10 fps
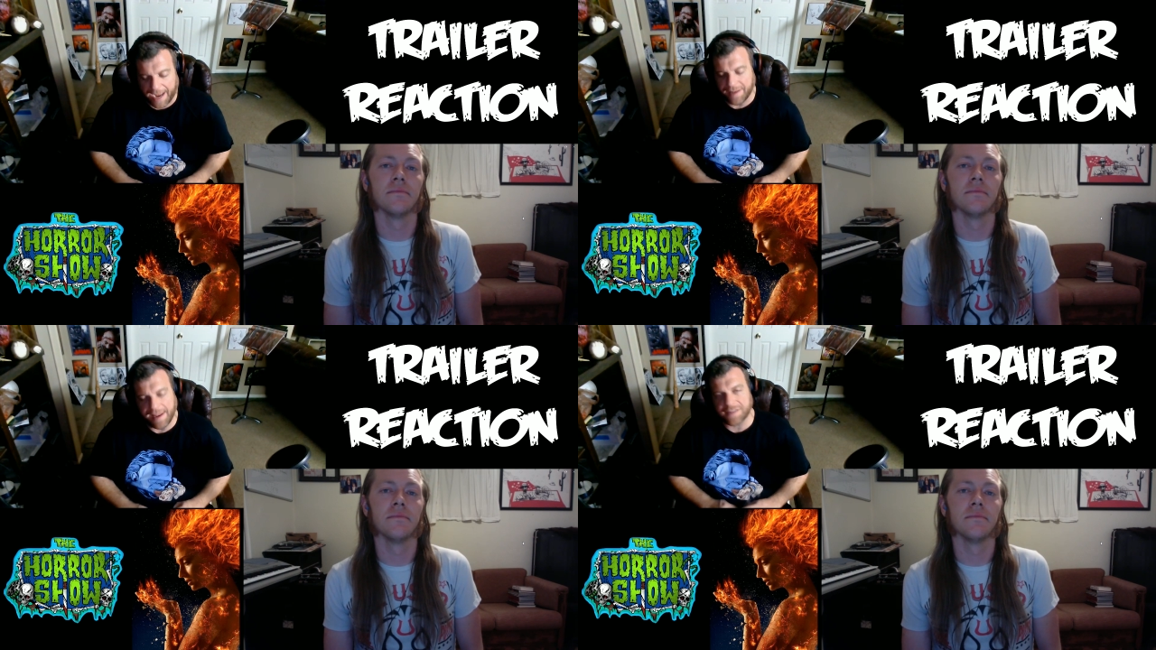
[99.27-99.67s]

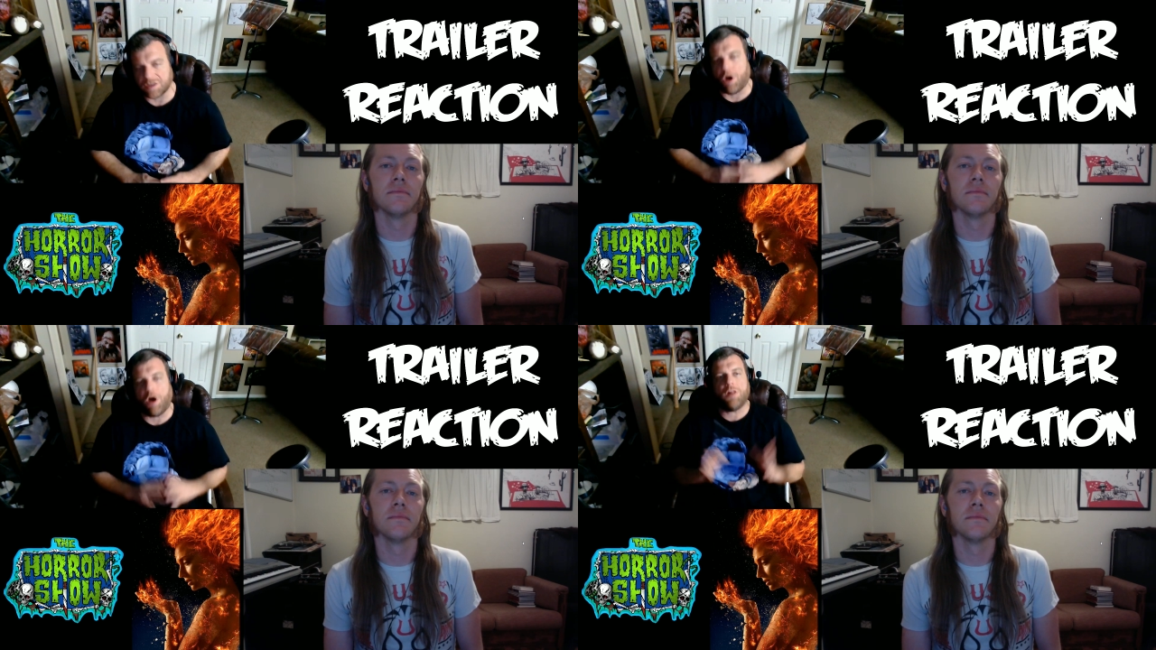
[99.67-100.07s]
Speaker 1: I
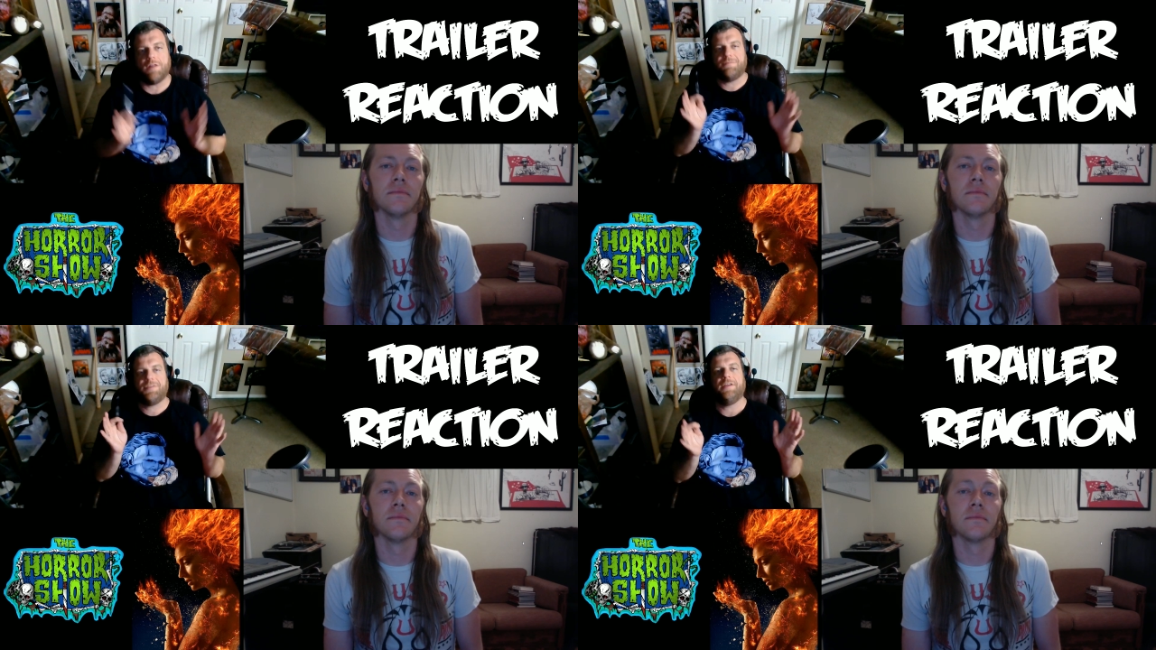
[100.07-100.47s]
liked
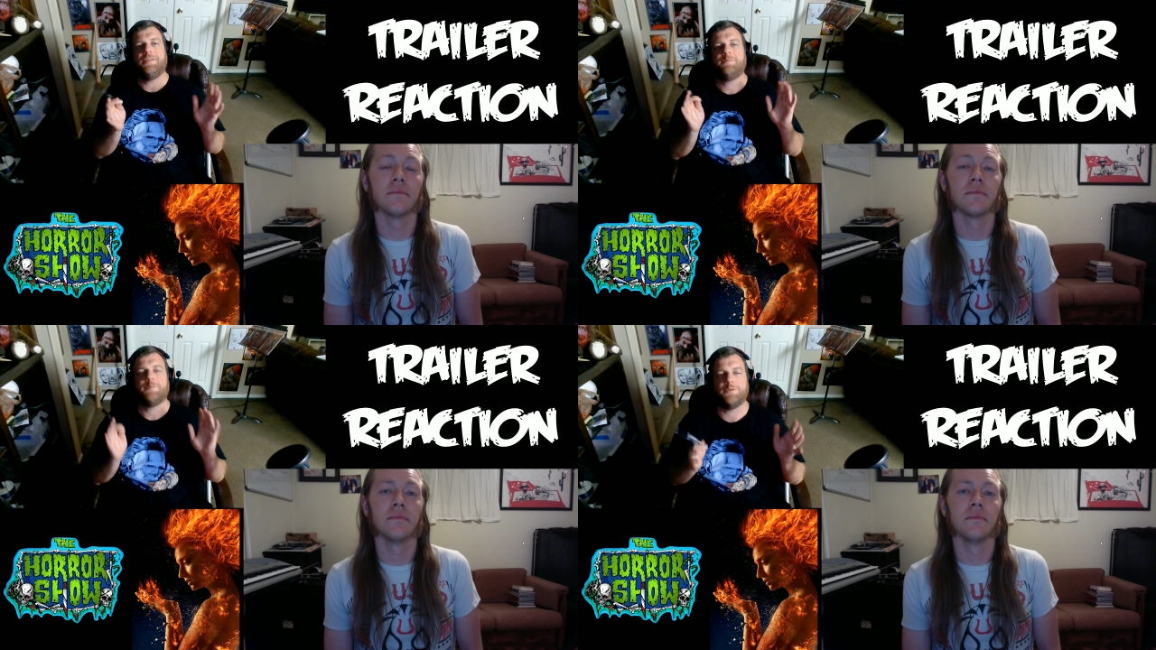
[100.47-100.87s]
all of
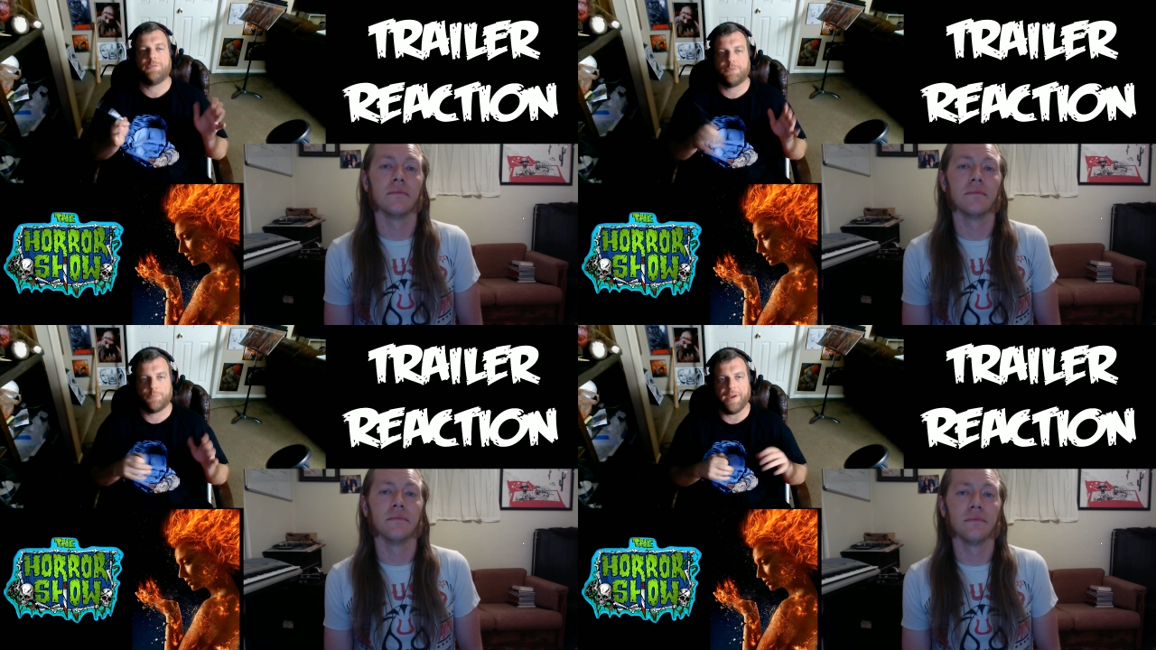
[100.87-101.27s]
the
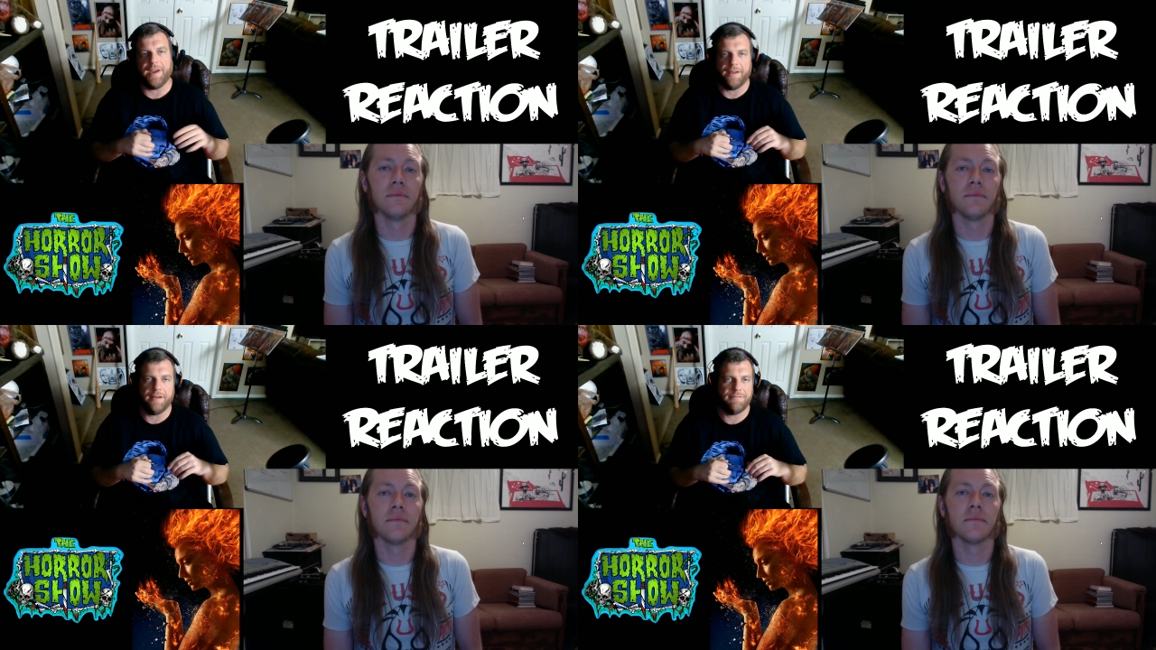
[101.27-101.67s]
first
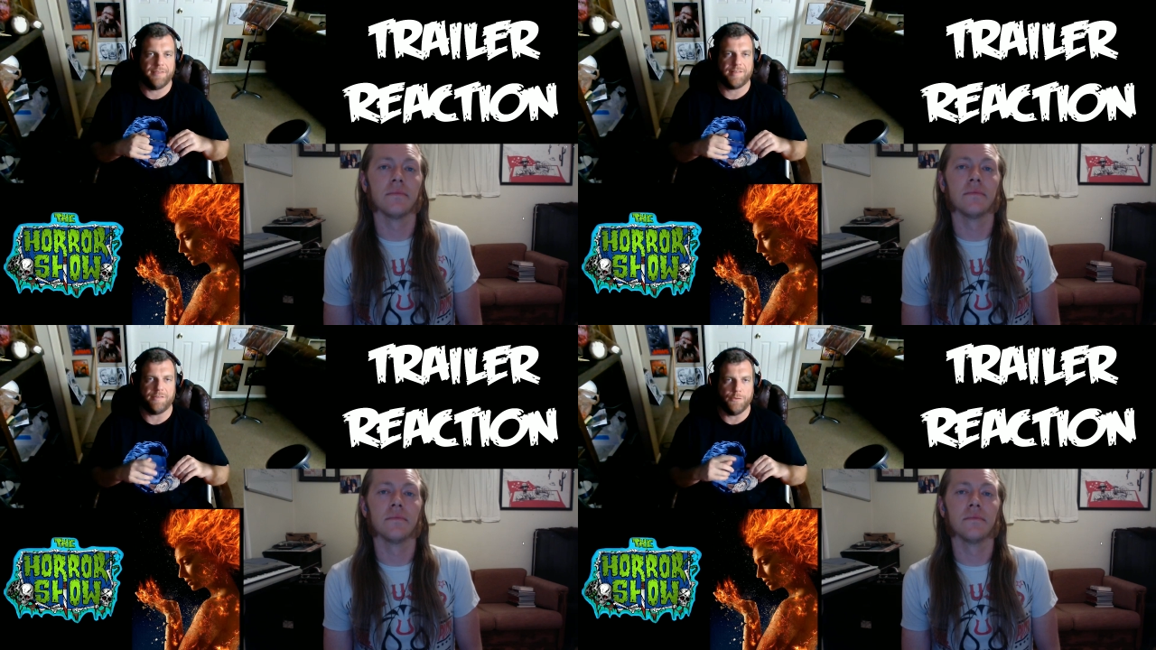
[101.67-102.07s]
three
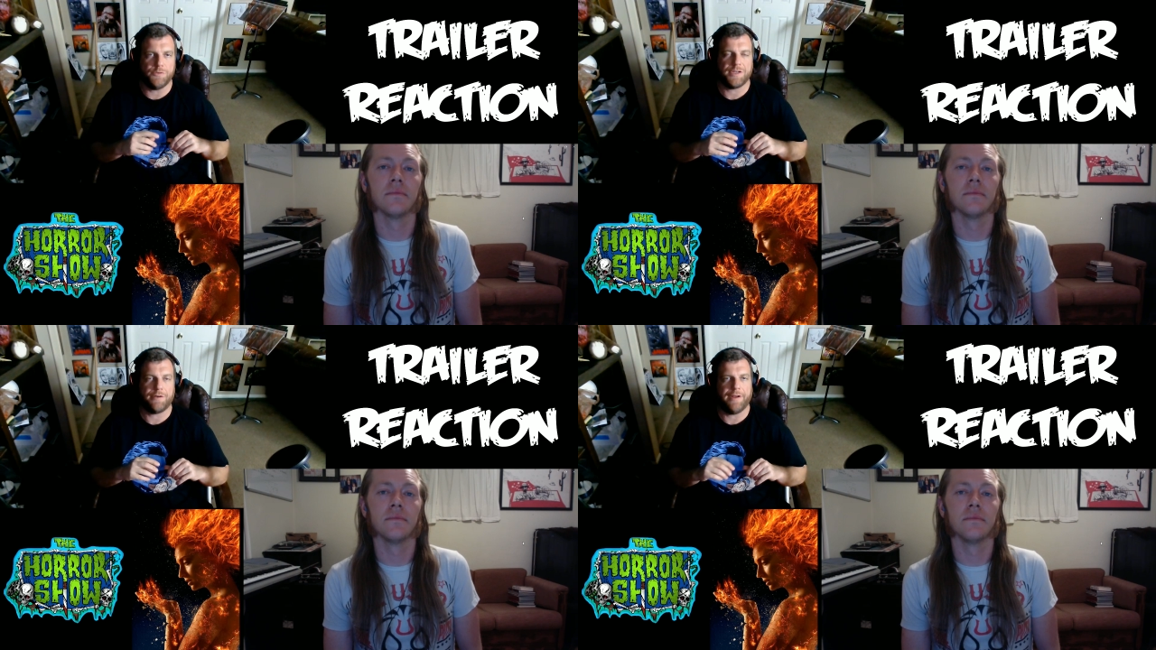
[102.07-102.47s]
of this
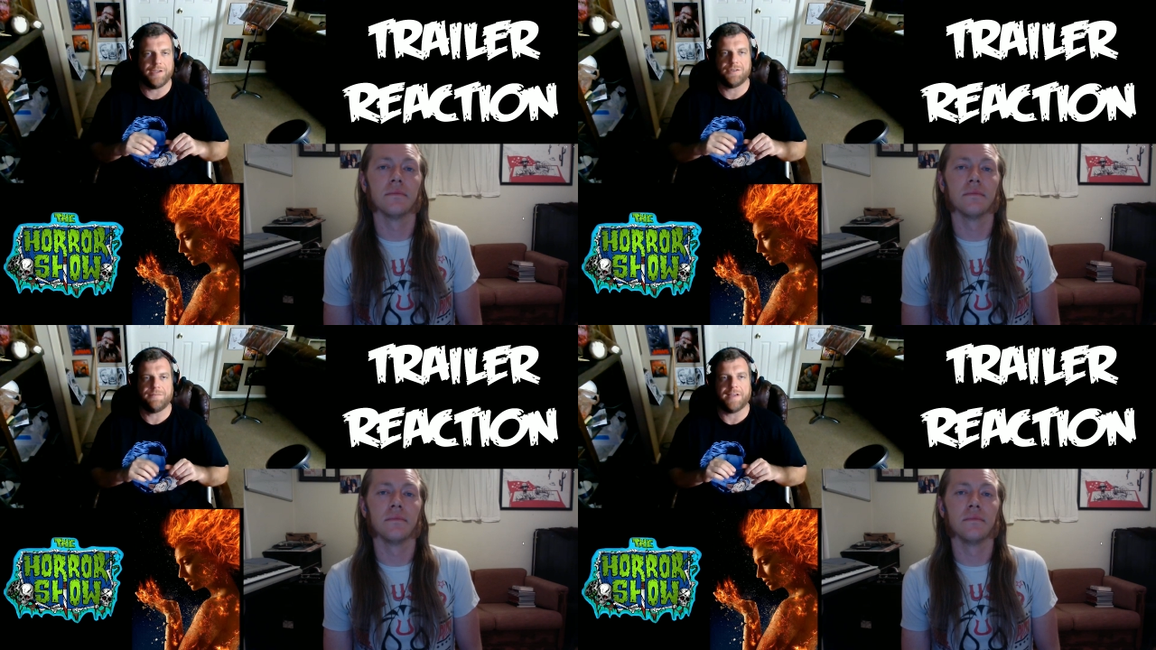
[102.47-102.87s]
new
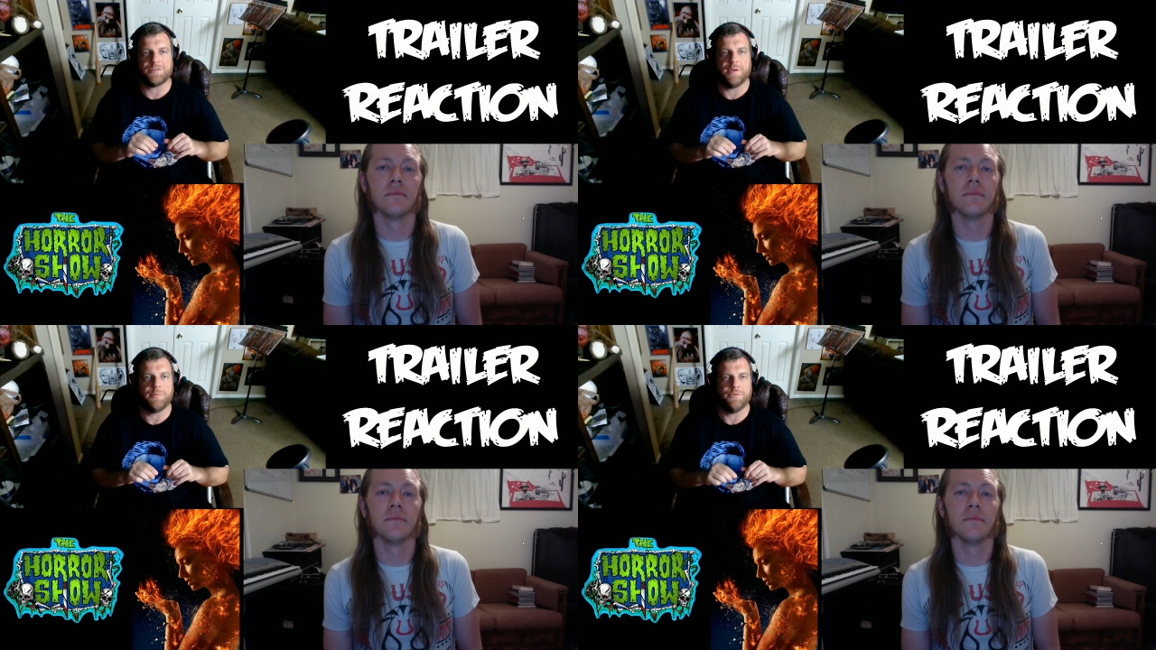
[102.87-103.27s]
generation of
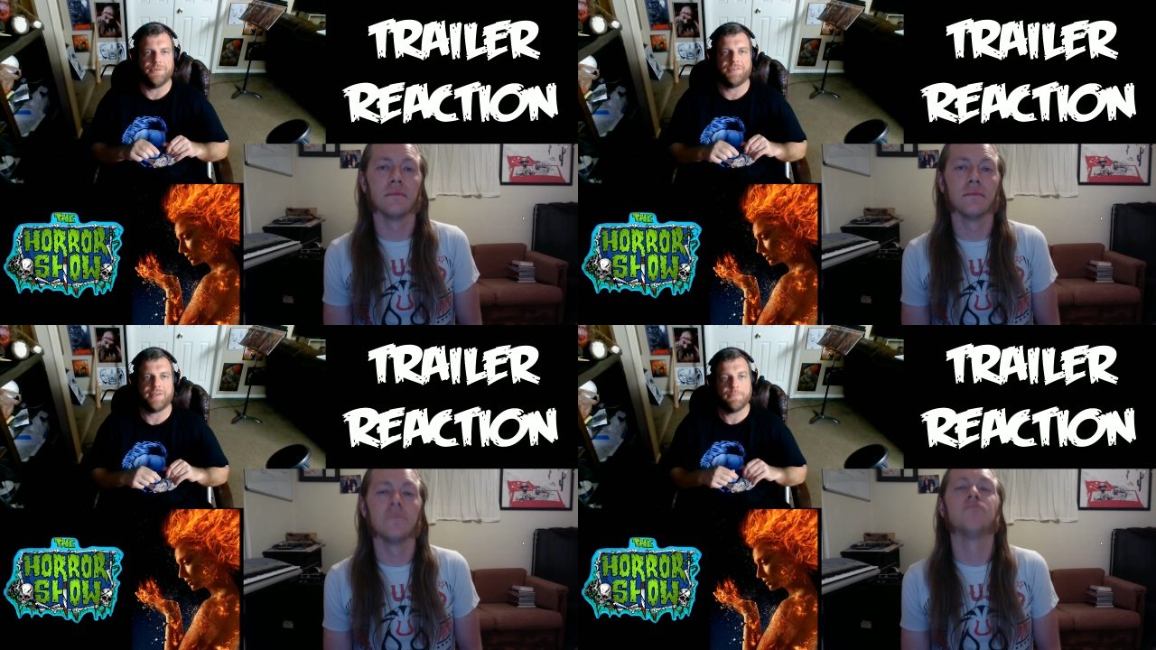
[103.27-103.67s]
X-Men
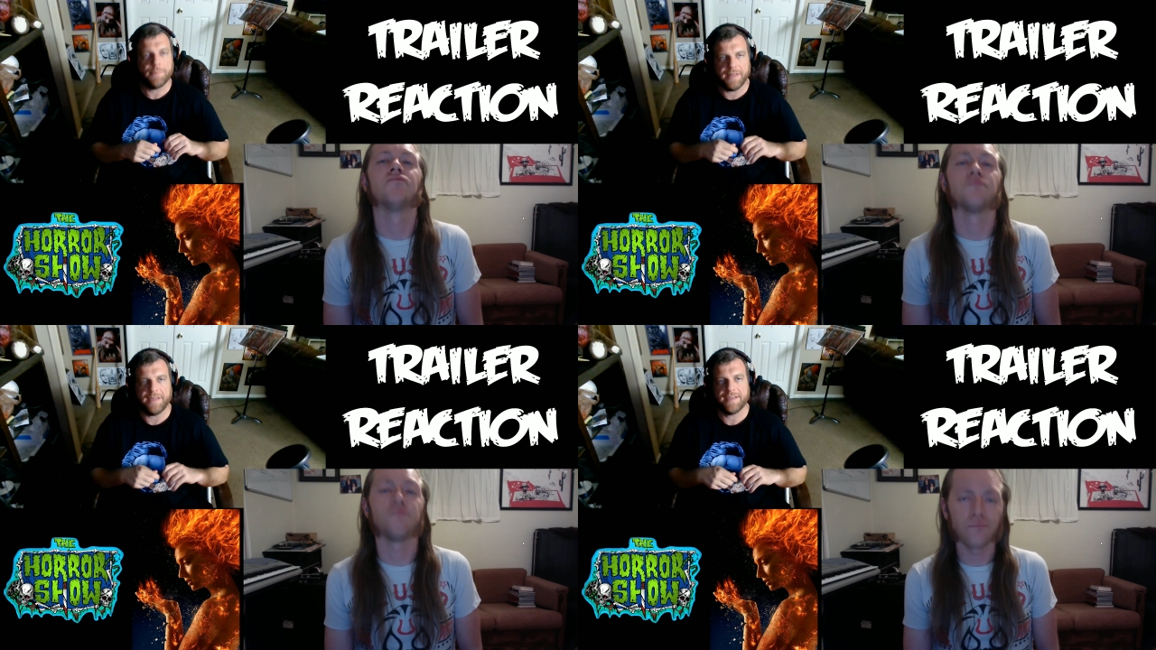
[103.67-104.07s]
movies. I
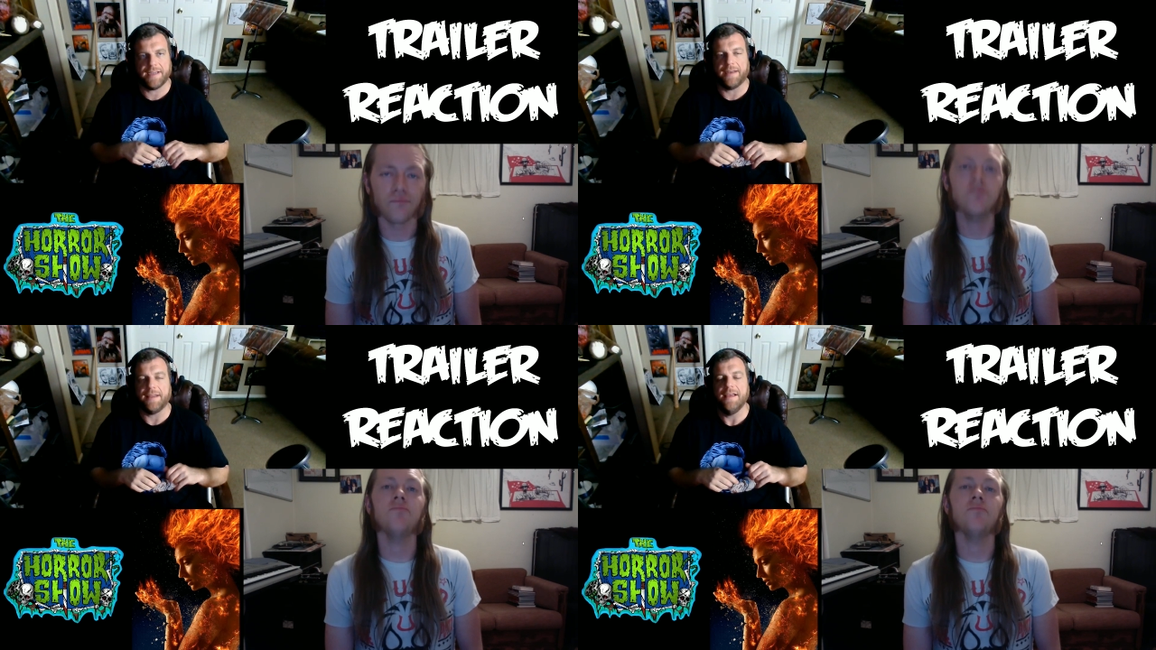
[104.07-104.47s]
really
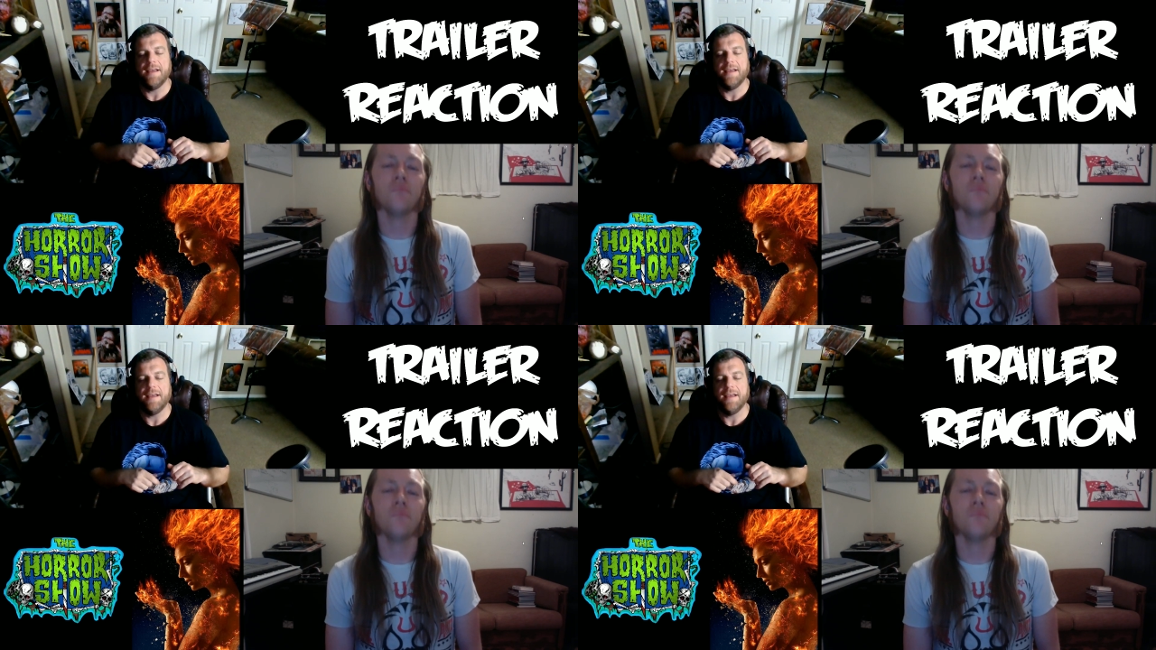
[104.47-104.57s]
did.